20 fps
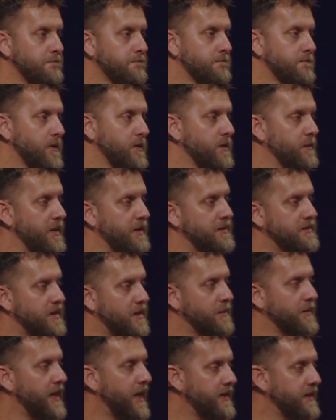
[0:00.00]
You mean to tell
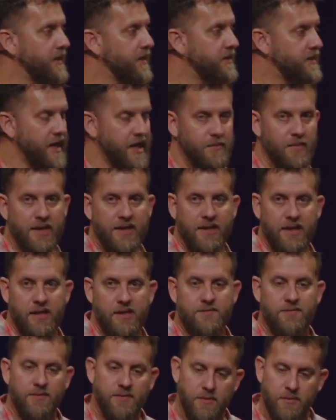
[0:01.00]
me I need to thank my
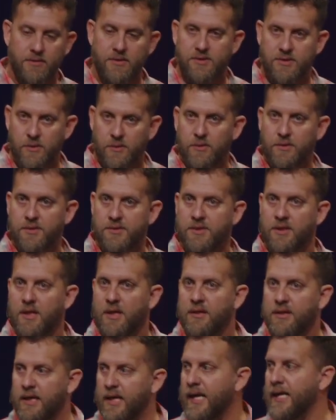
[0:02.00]
kids for doing the chores
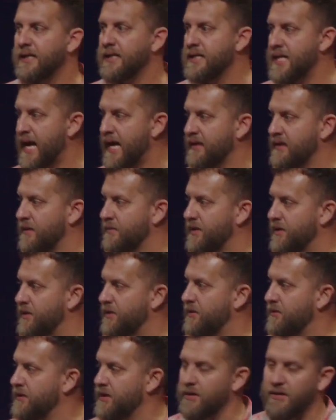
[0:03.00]
that I had to nag them to
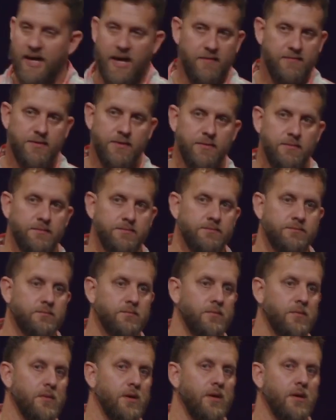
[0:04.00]
do? You don't have to.
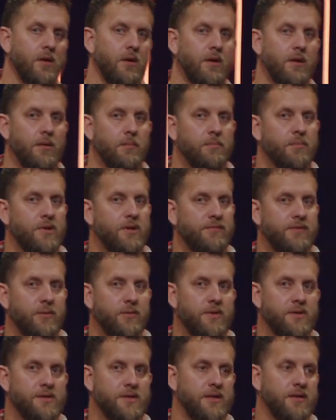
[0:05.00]
But if you
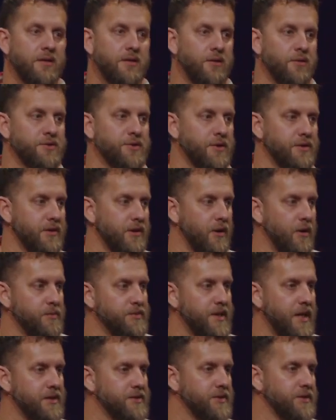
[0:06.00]
want to see the culture in your home
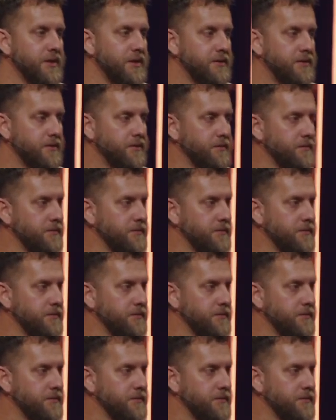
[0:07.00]
change, you need to.